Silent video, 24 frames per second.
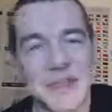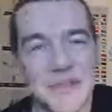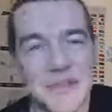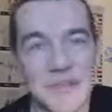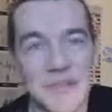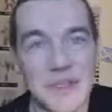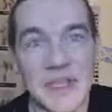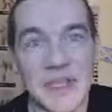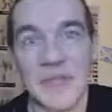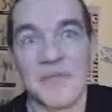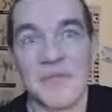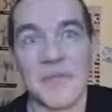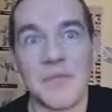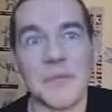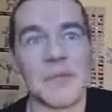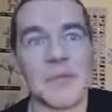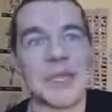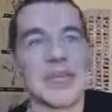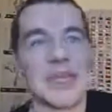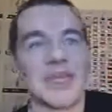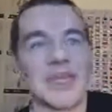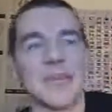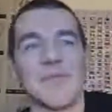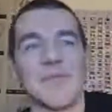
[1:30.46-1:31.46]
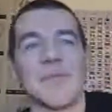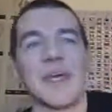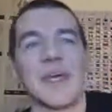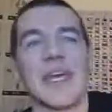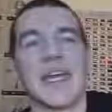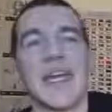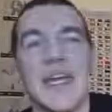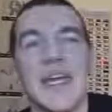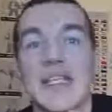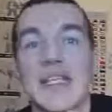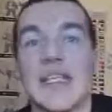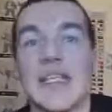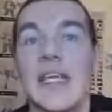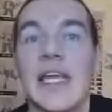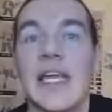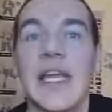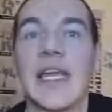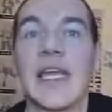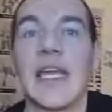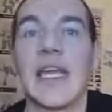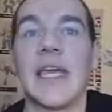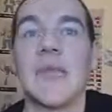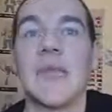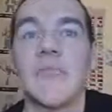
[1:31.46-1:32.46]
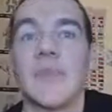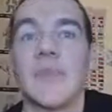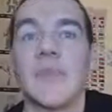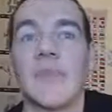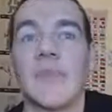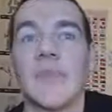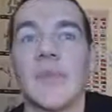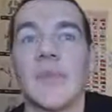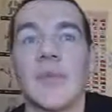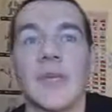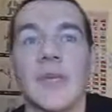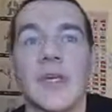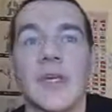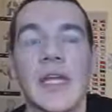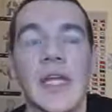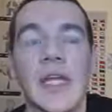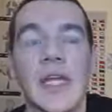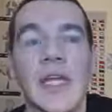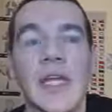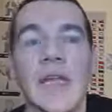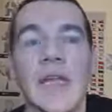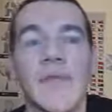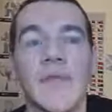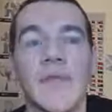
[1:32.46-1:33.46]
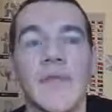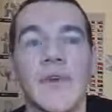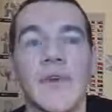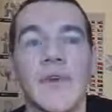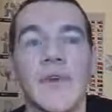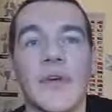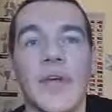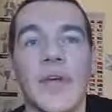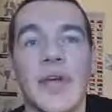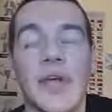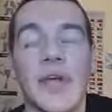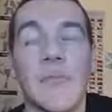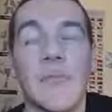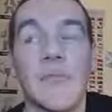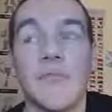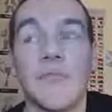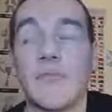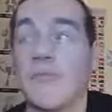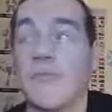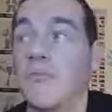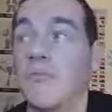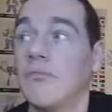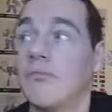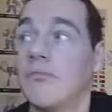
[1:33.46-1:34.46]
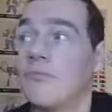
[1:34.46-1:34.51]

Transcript: He's 7, give him a break. But uh, it's a great game, great game for um,